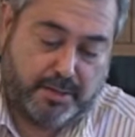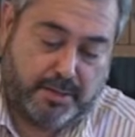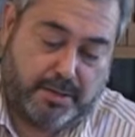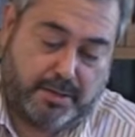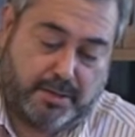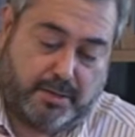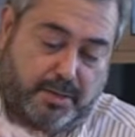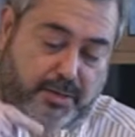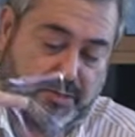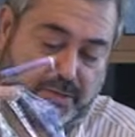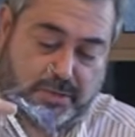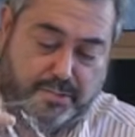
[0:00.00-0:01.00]

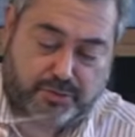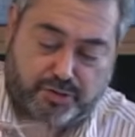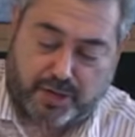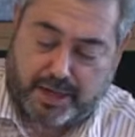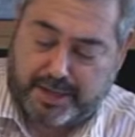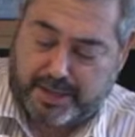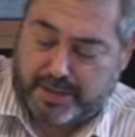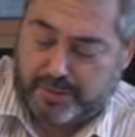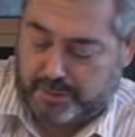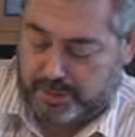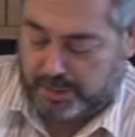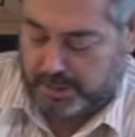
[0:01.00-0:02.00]
because it'll dry
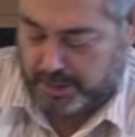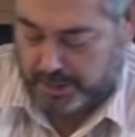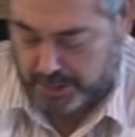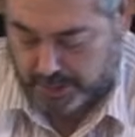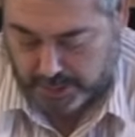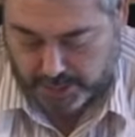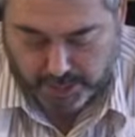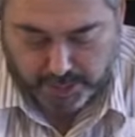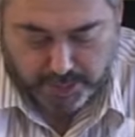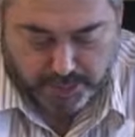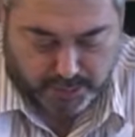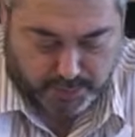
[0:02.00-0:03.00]
out.
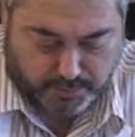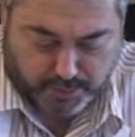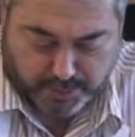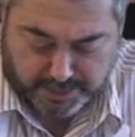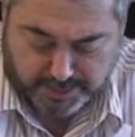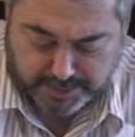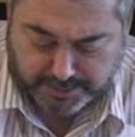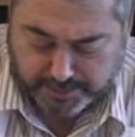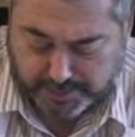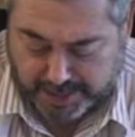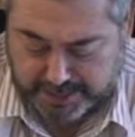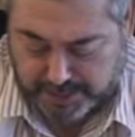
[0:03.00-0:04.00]
So put it in some
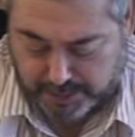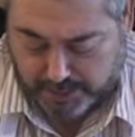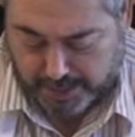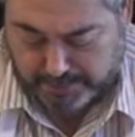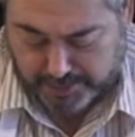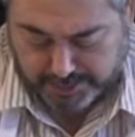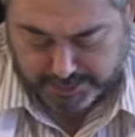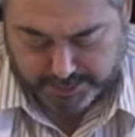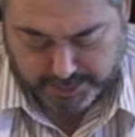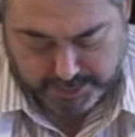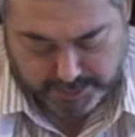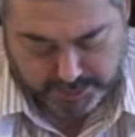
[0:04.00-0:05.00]
plastic wrap like
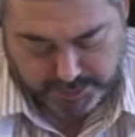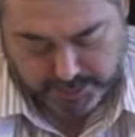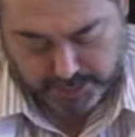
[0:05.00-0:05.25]
this.